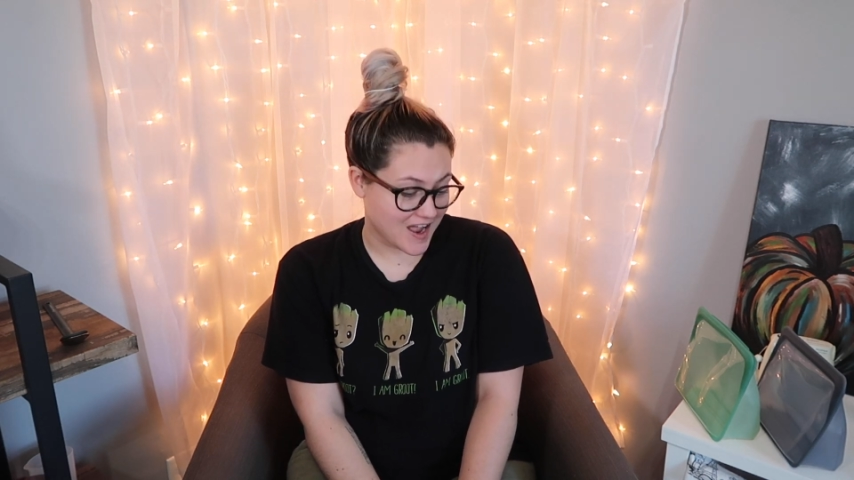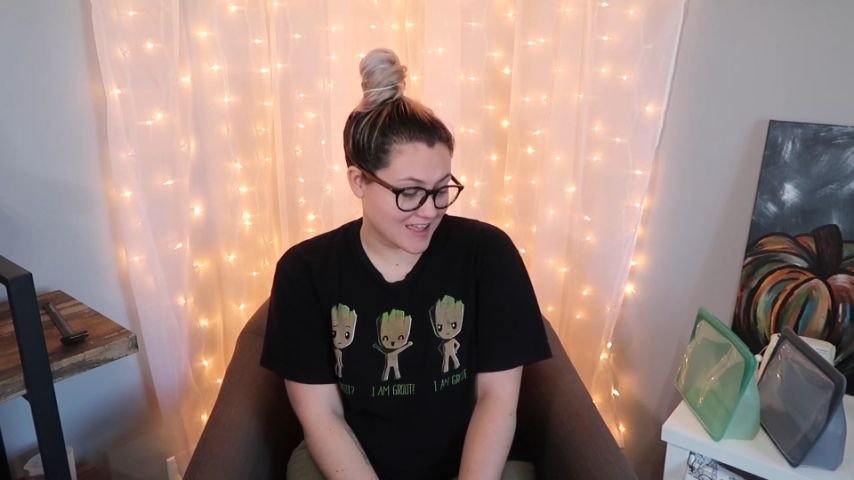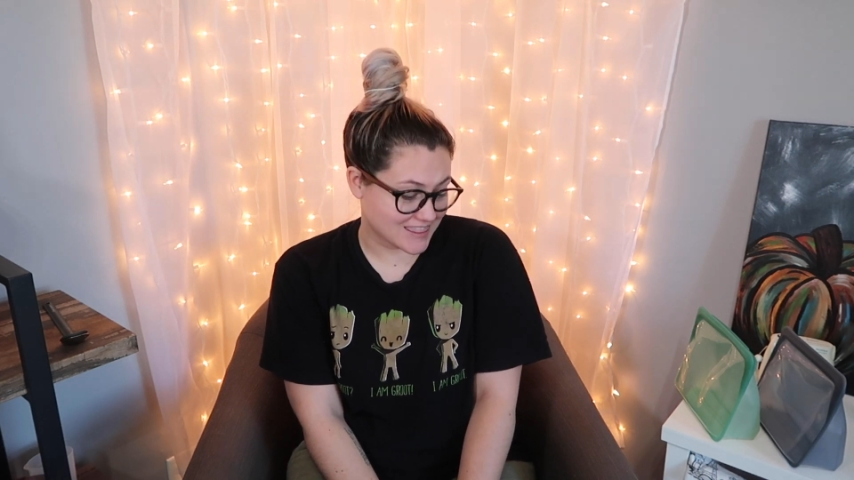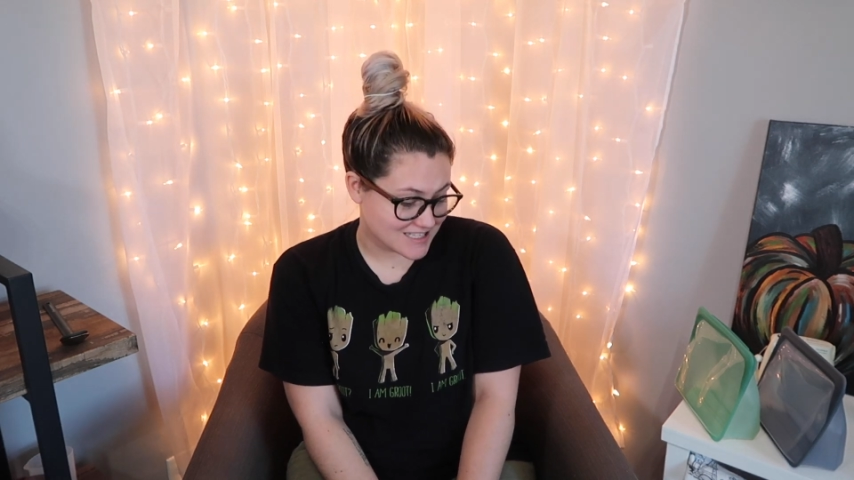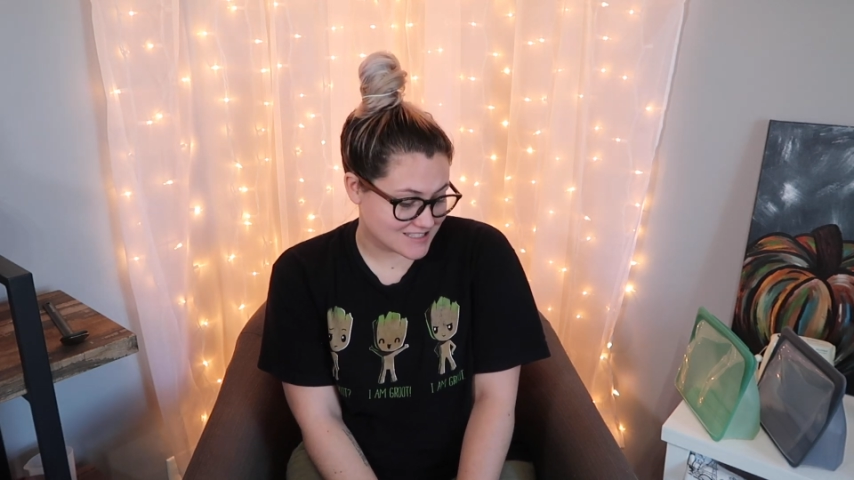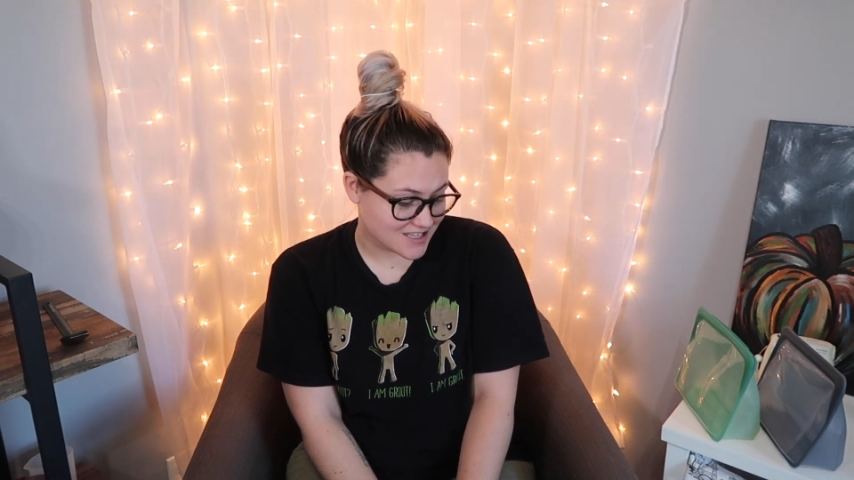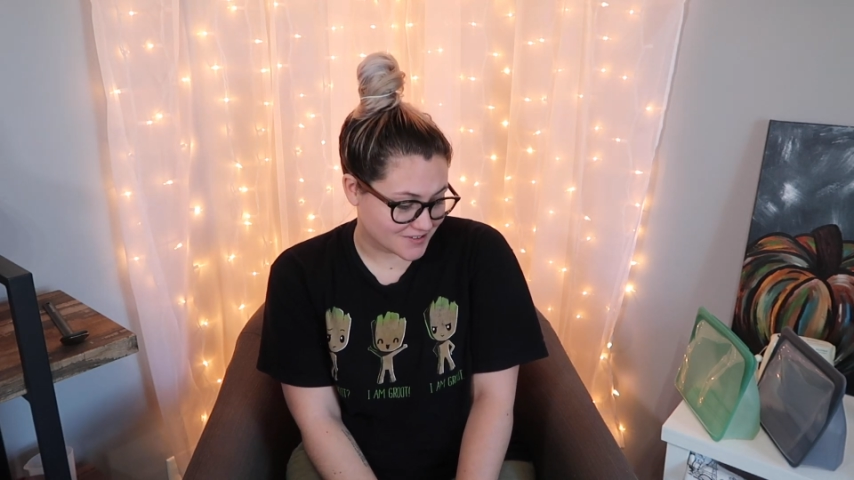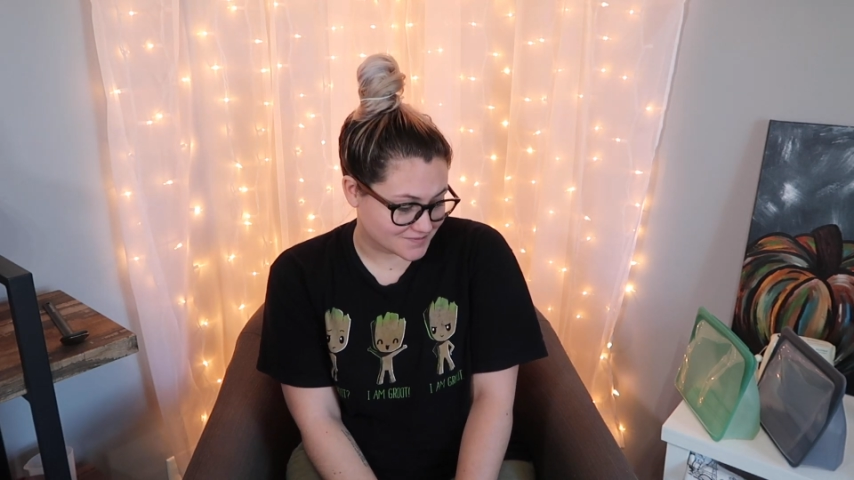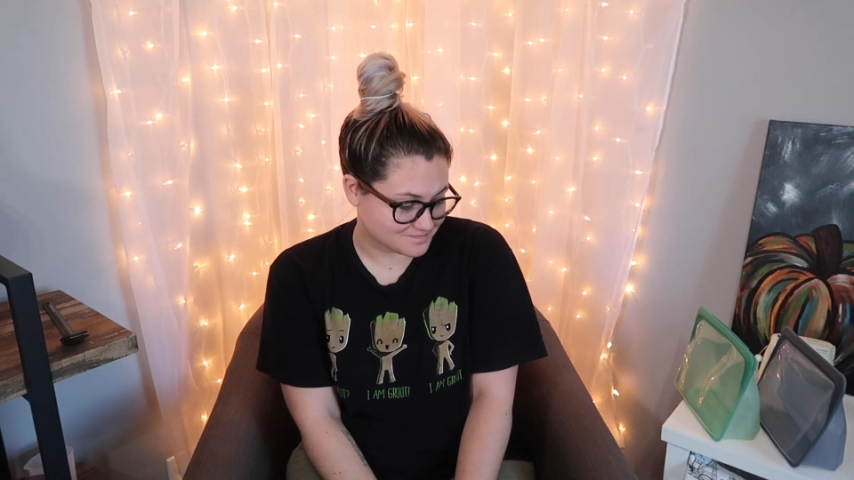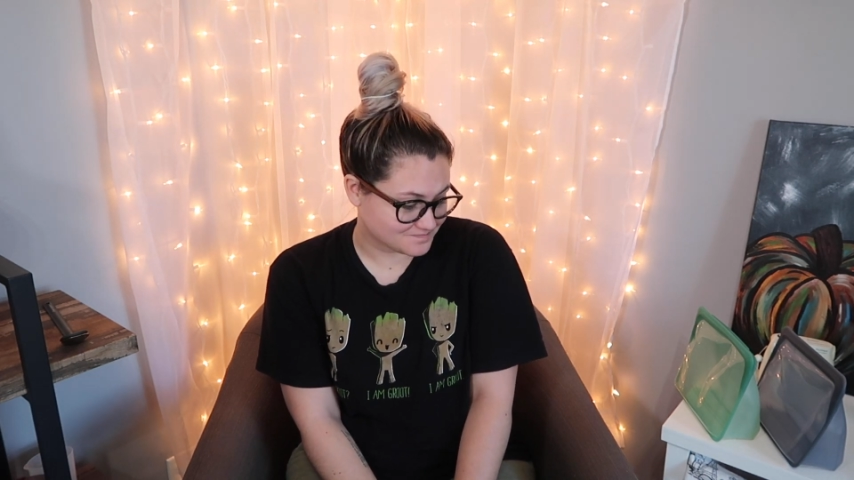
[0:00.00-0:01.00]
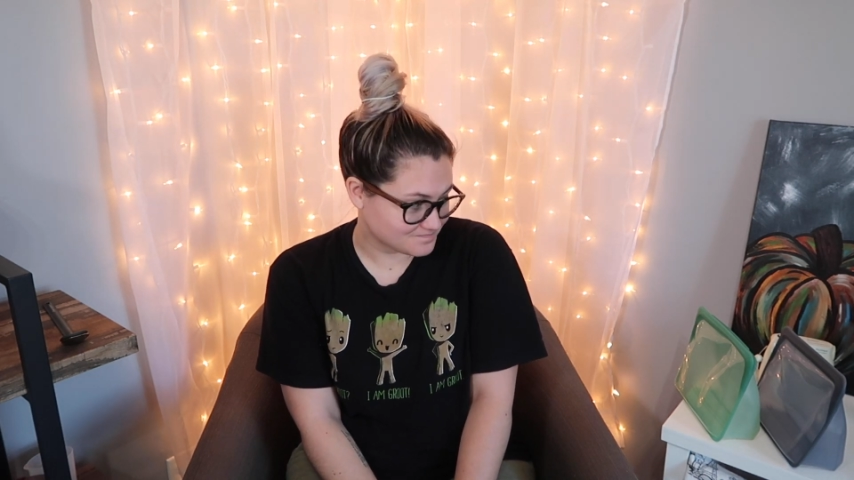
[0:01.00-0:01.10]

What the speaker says: I think so.